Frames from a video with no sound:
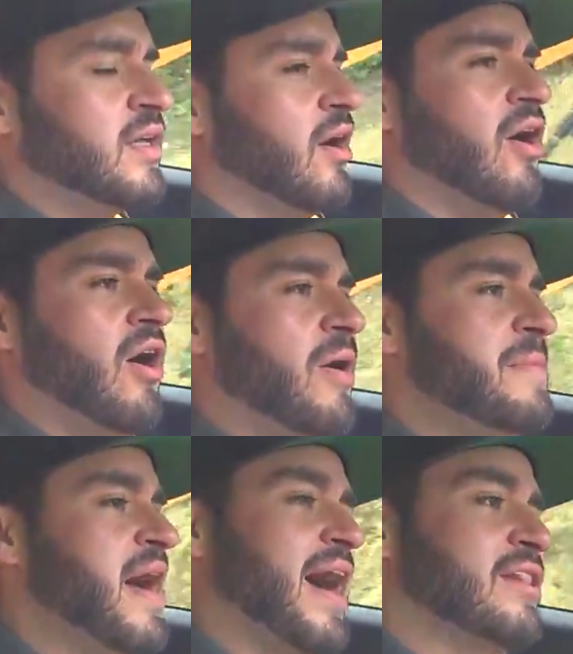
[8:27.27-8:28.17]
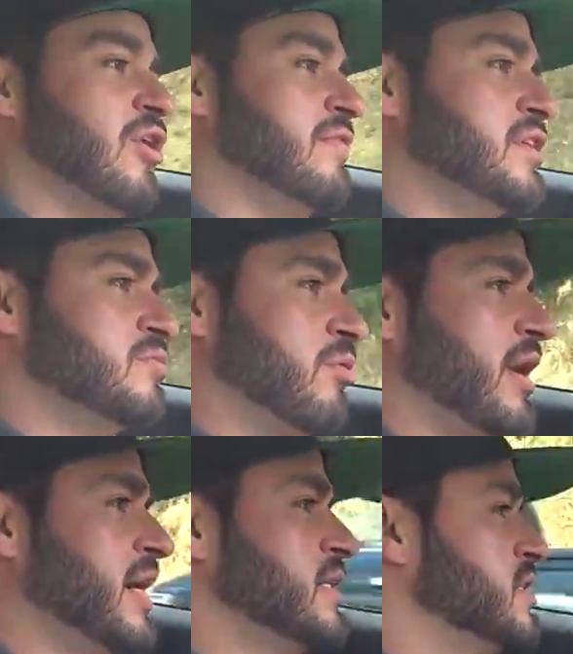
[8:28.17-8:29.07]
Oh man, I love these
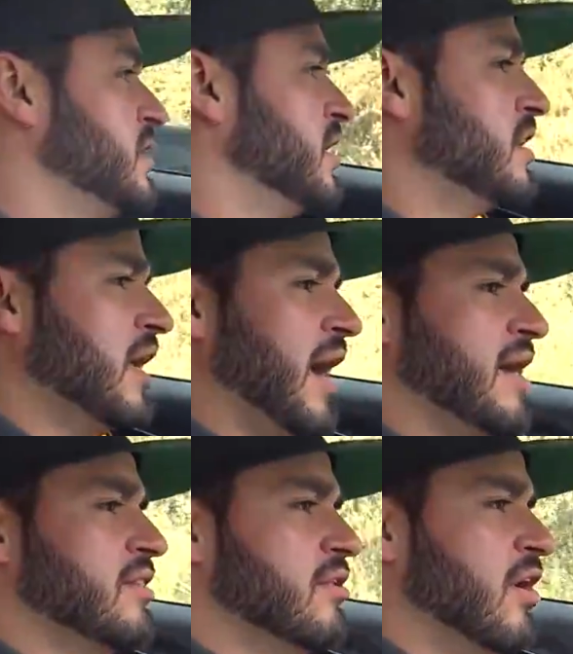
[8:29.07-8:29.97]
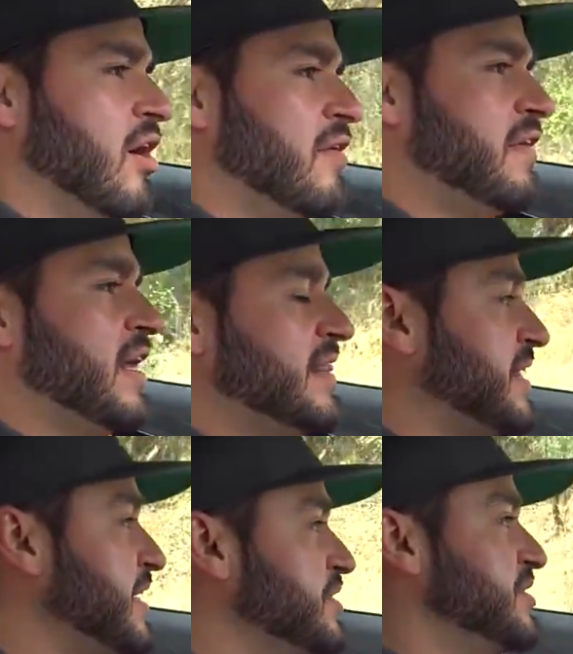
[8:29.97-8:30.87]
brakes. I love
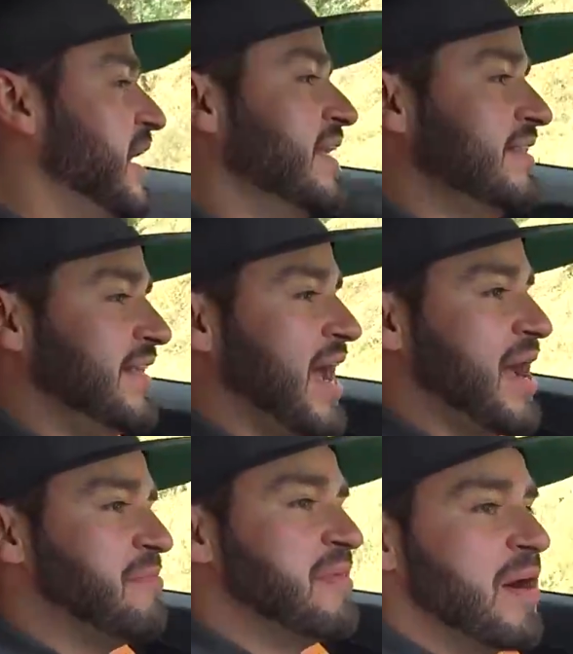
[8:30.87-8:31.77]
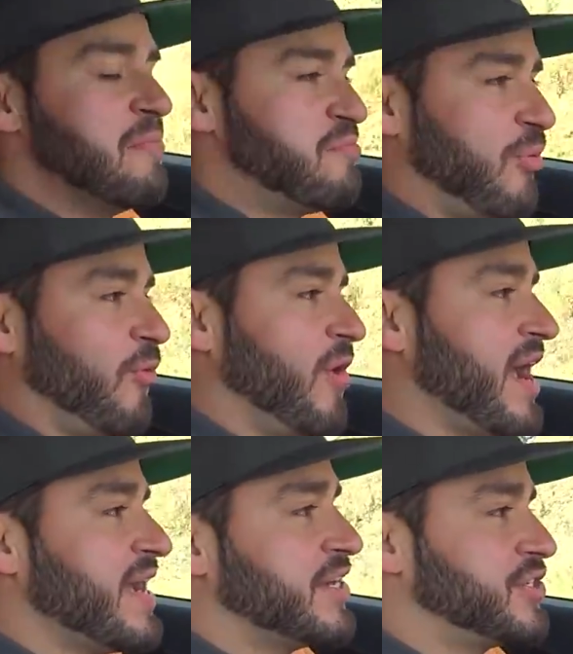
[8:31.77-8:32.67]
these damn
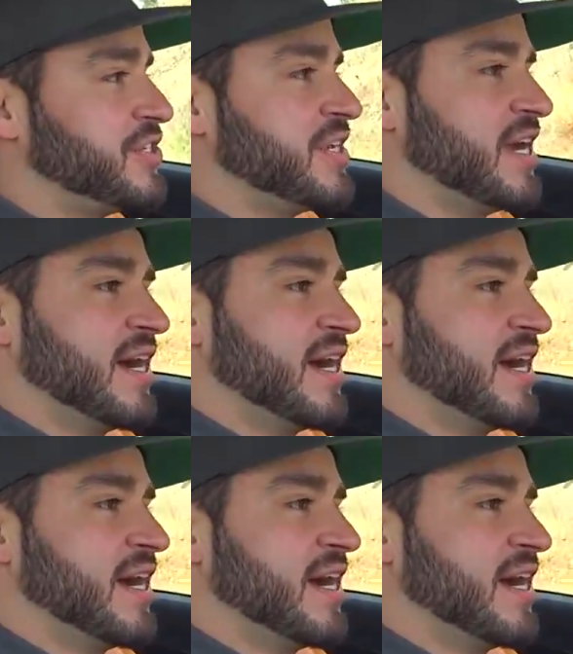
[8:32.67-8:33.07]
brakes.